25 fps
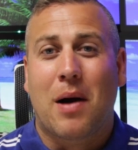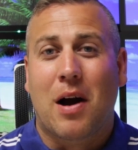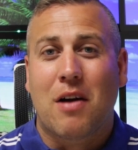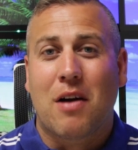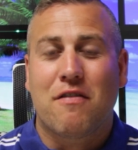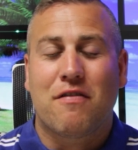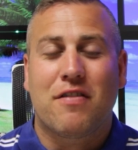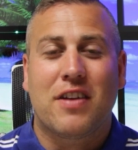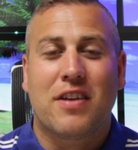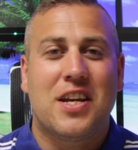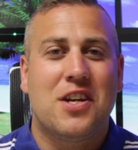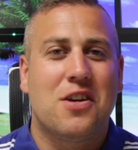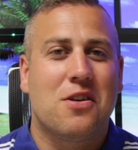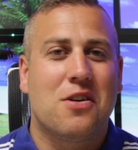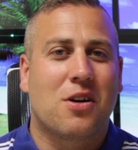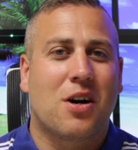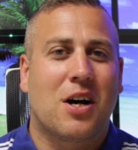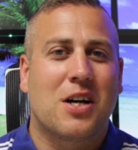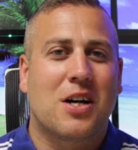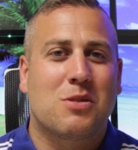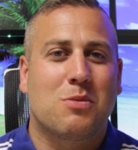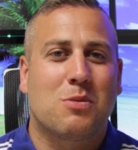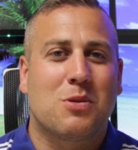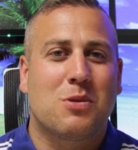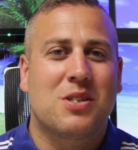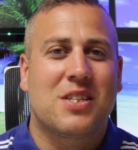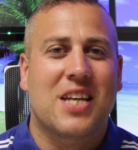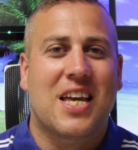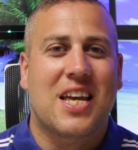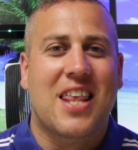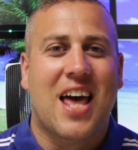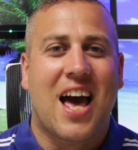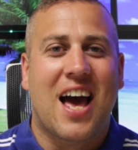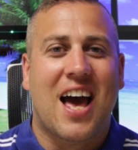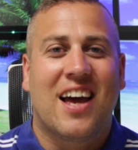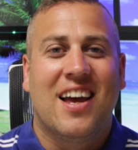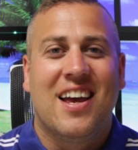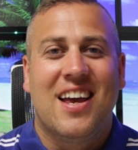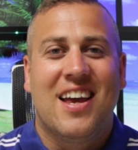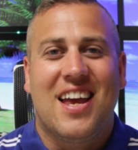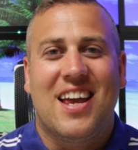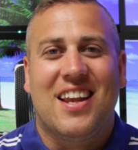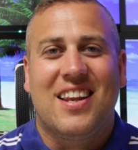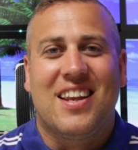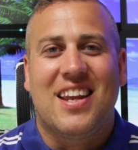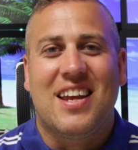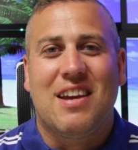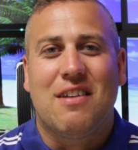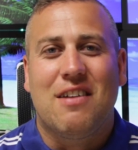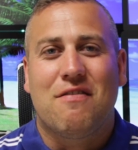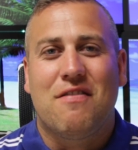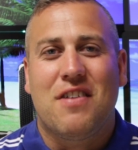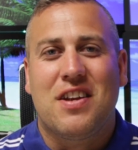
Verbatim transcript: hopefully you guys will see that in the